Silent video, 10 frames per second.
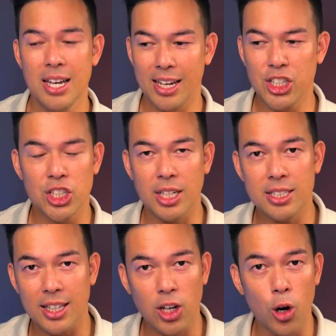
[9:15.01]
It's
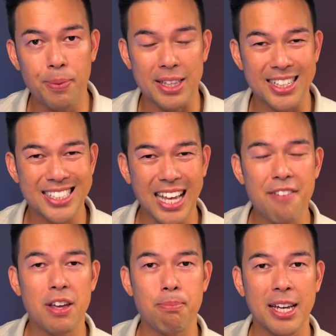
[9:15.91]
just the coping, the
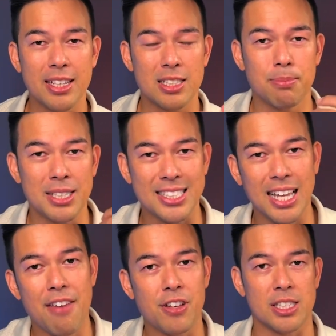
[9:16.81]
saving mechanism to
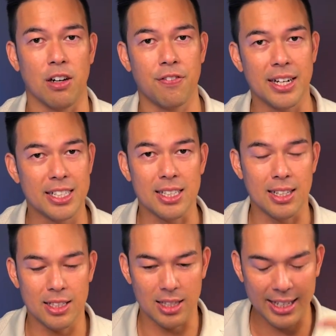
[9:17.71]
save yourself. And it's,
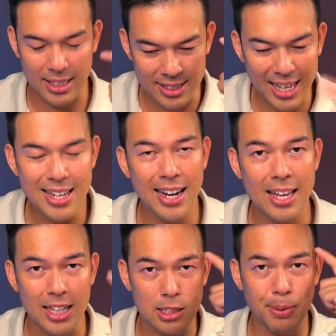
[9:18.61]
it's like D N A
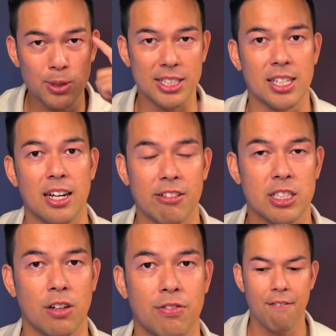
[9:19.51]
that's built inside of yourself.